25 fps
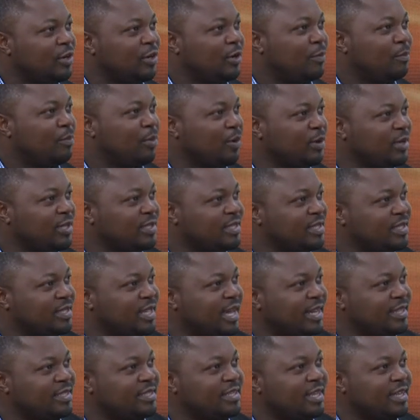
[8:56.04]
policy
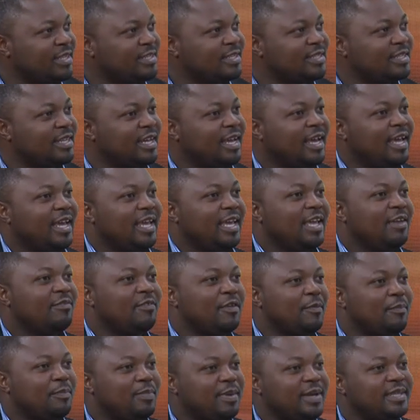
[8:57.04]
that says if
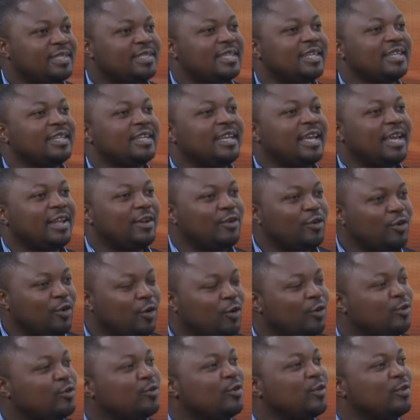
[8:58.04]
a person
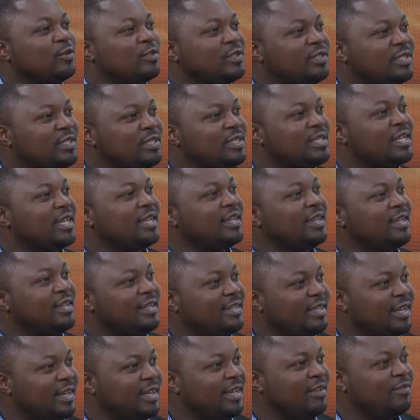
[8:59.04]
cannot consistently
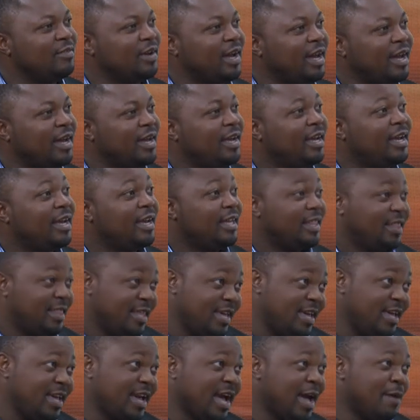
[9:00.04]
deliver,
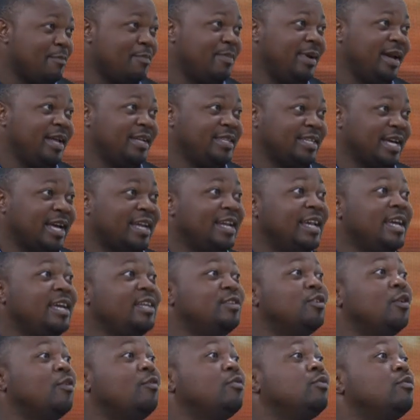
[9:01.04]
they are better
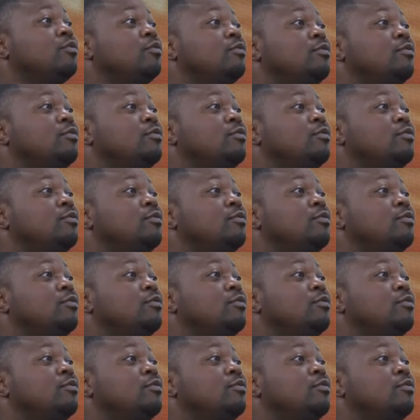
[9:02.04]
laid off.